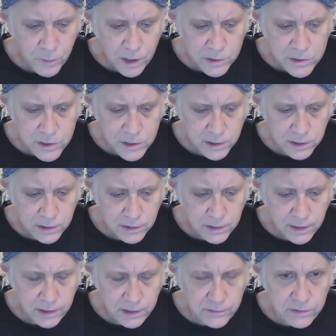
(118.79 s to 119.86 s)
And
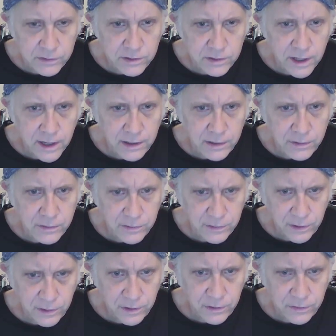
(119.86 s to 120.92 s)
Russia needs to
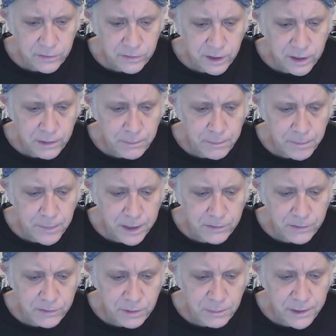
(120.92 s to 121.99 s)
take it seriously
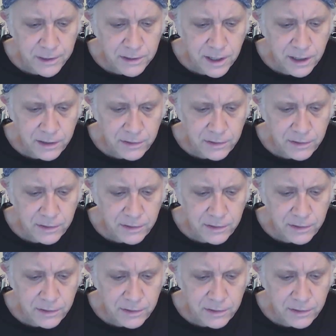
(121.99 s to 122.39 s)
and needs to